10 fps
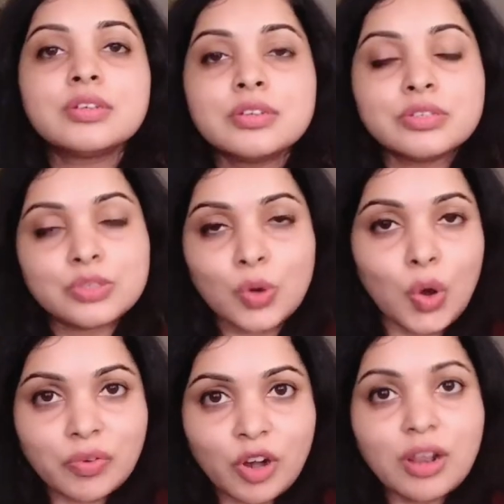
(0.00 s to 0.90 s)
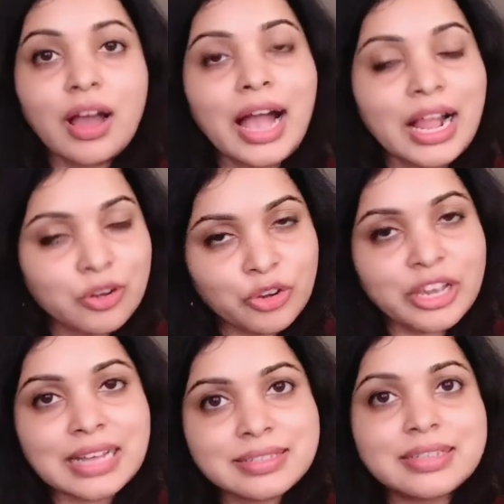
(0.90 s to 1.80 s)
So overall, hyaluronic
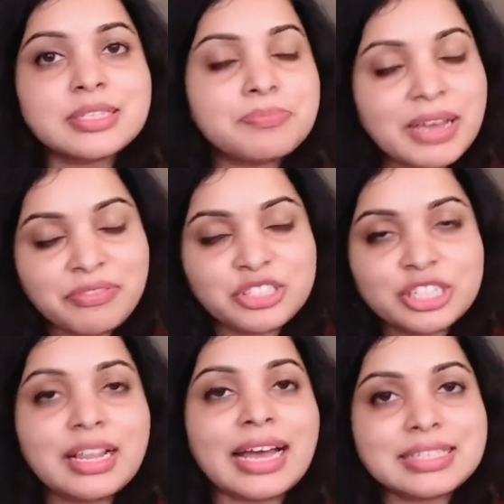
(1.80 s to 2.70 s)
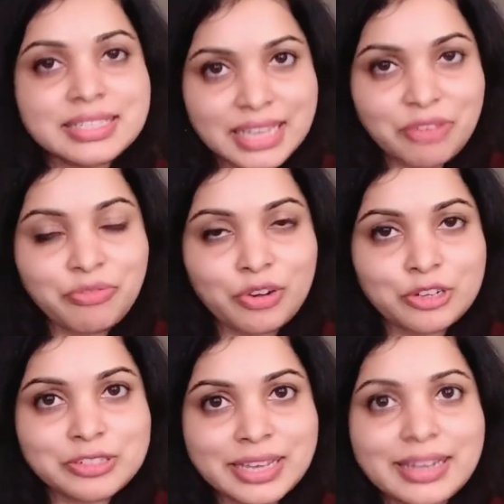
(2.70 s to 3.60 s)
acid is beneficial and safe for your
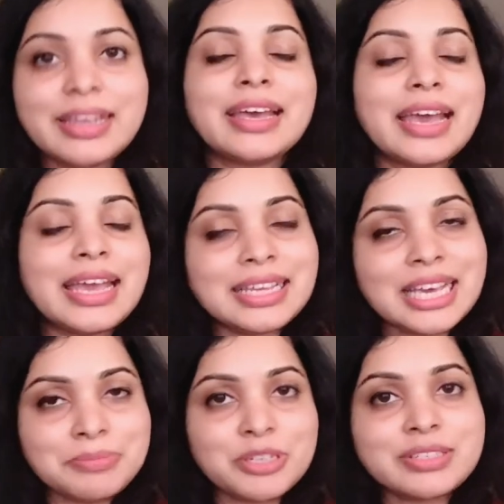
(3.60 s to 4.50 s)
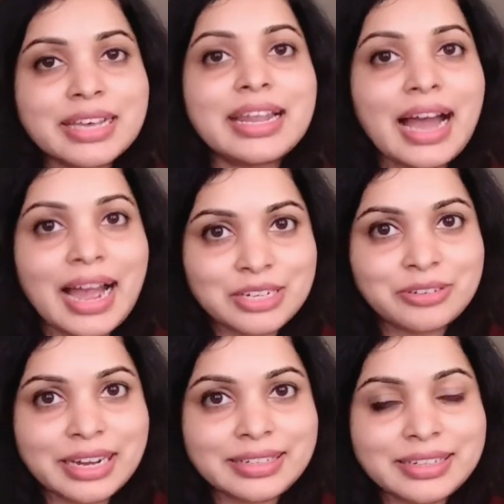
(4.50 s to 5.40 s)
skin. It keeps your skin
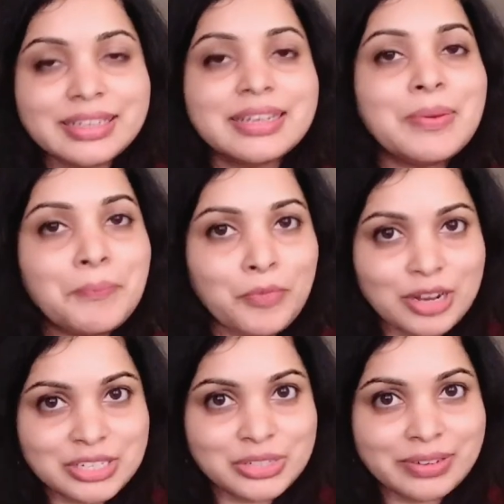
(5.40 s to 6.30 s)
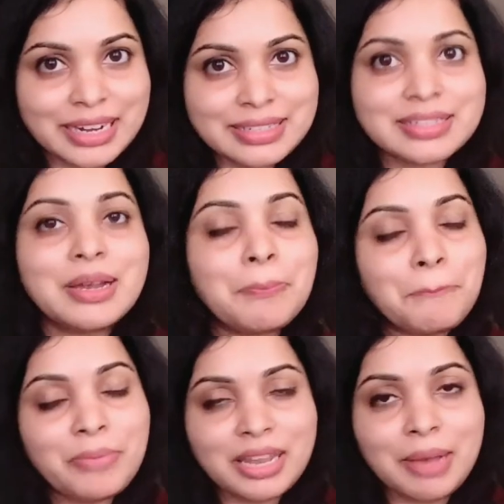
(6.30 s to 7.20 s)
hydrated, moisturized,
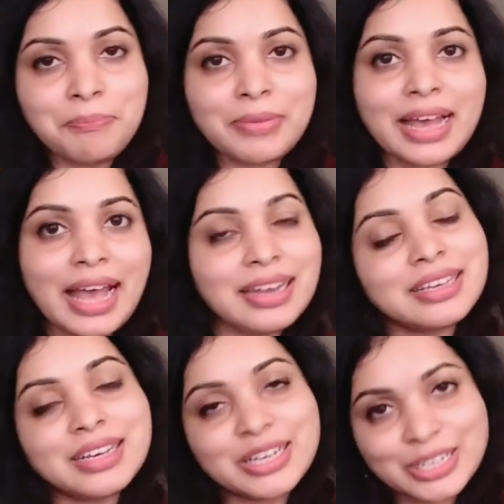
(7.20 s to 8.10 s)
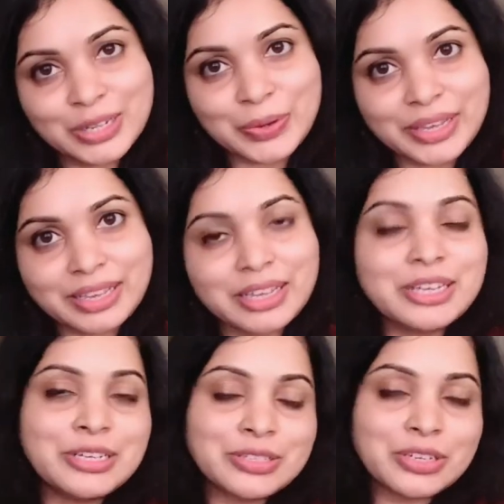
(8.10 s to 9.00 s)
plump and glowing.
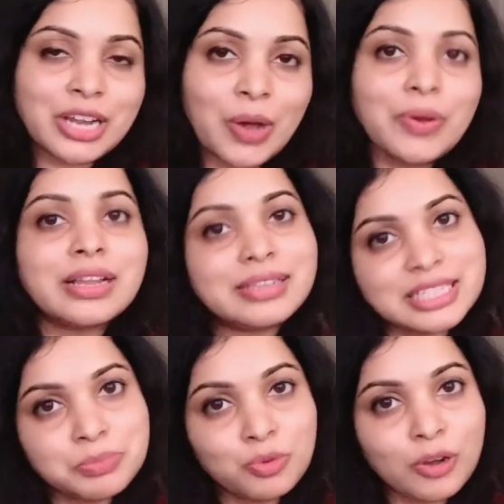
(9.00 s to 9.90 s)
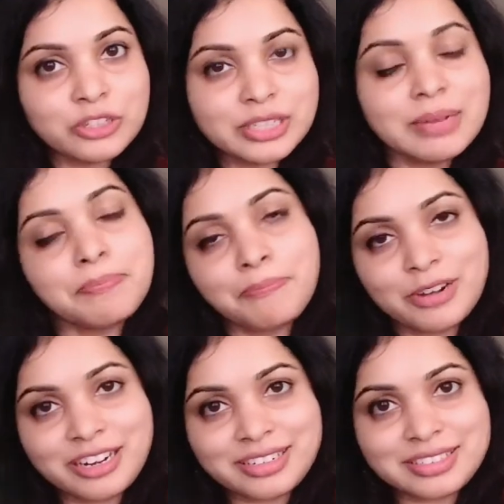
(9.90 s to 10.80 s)
So now let's move on to the
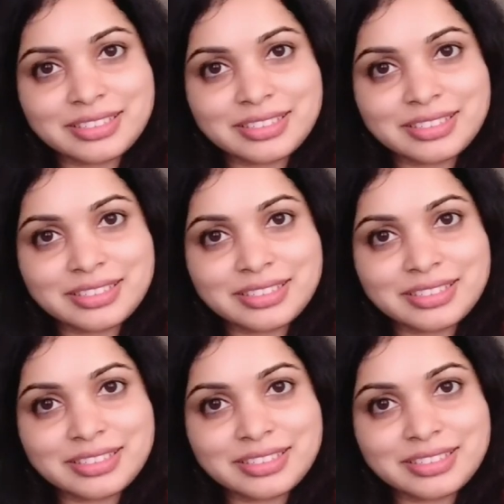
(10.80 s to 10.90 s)
product.